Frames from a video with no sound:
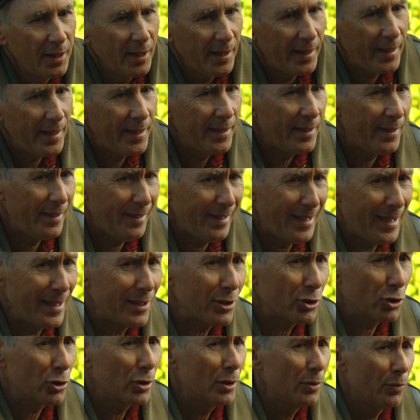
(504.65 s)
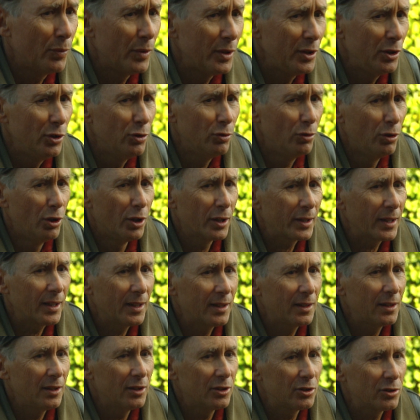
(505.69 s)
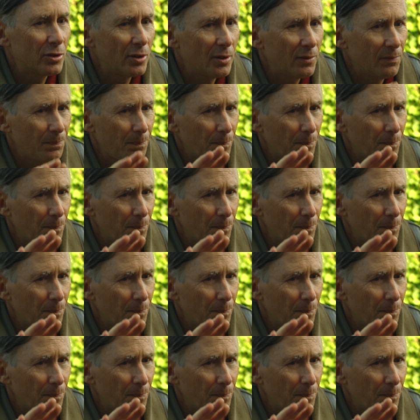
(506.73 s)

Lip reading: And actually, when you look at this